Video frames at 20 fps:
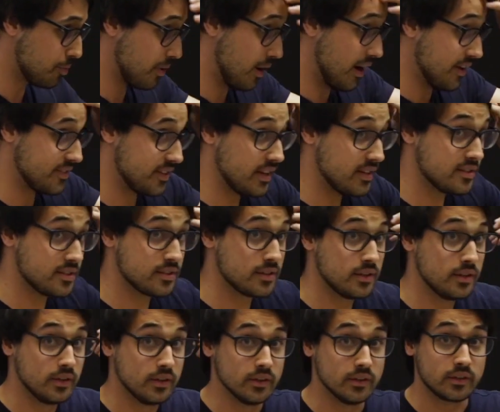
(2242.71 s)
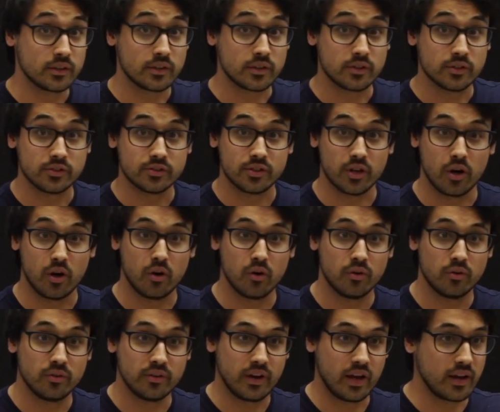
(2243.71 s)
process.
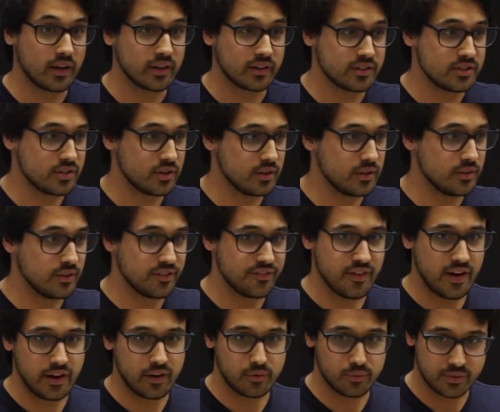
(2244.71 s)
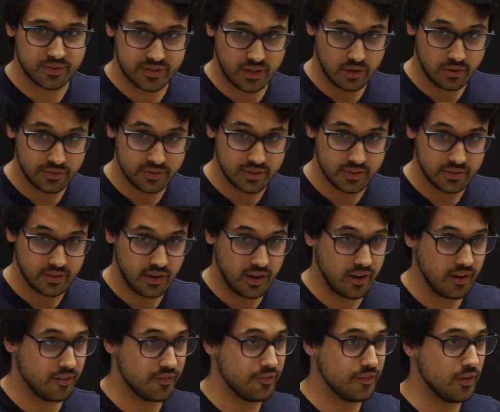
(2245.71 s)
So now I'm going to show you the final result
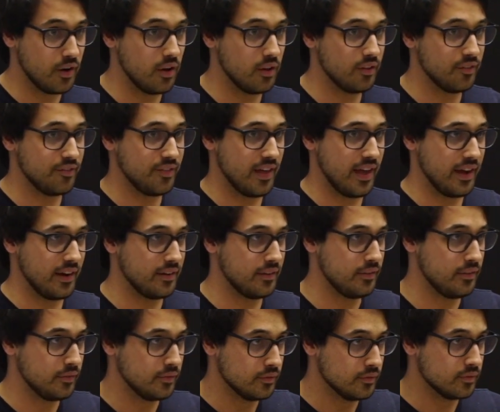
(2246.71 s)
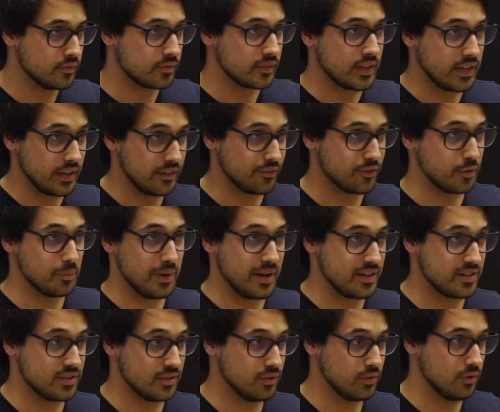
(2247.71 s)
of all of that
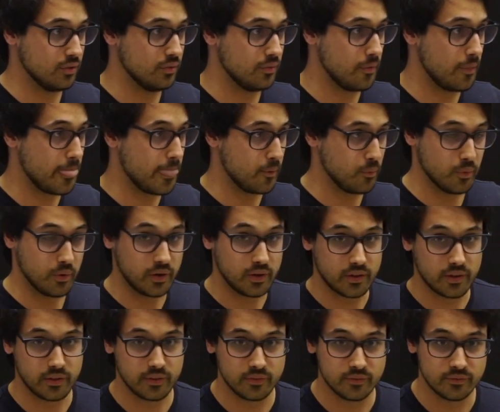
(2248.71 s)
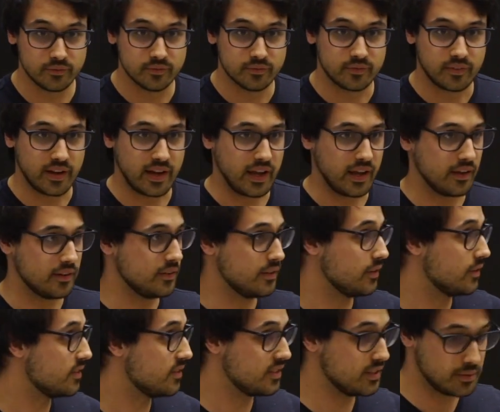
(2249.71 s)
informational work, and
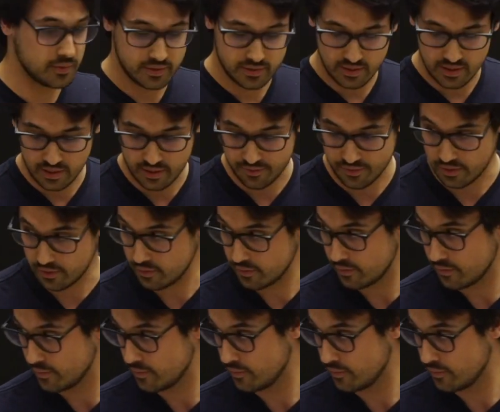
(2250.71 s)
you can see what you think of it.